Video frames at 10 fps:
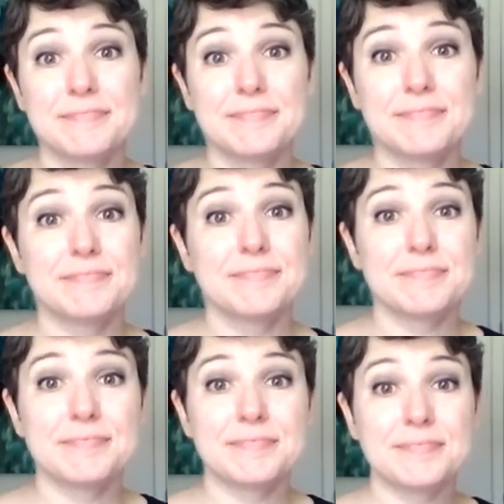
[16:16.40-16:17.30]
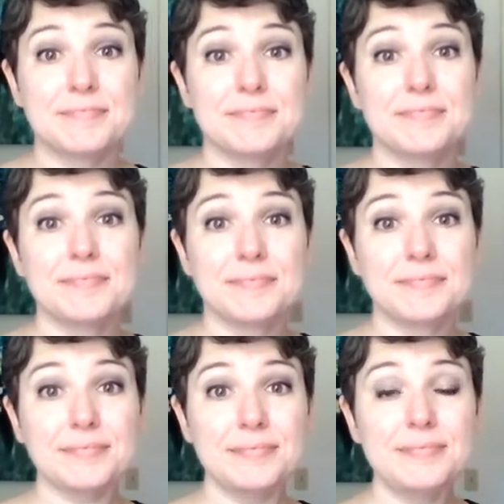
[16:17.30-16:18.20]

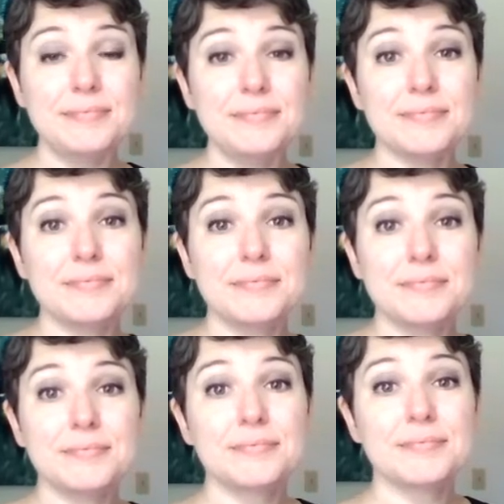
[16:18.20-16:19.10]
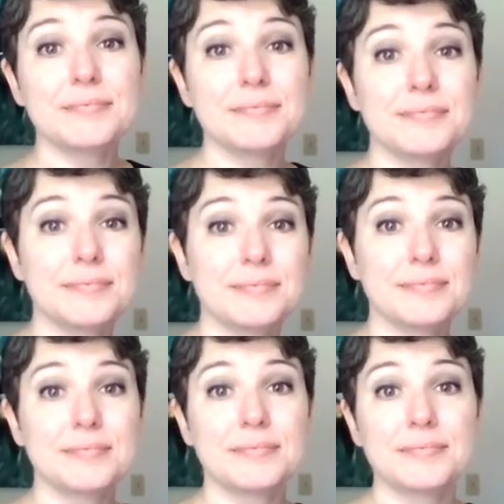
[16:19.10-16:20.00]

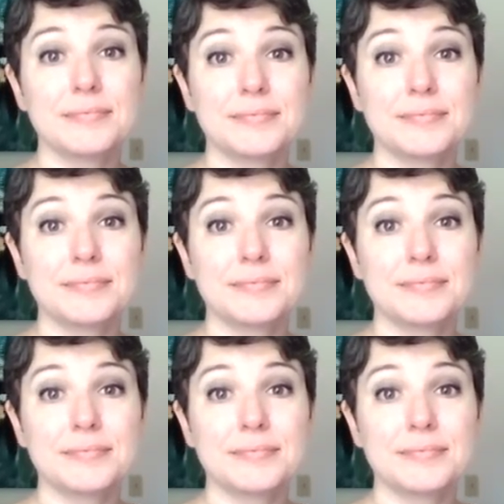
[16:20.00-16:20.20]
No words are spoken by the person on screen.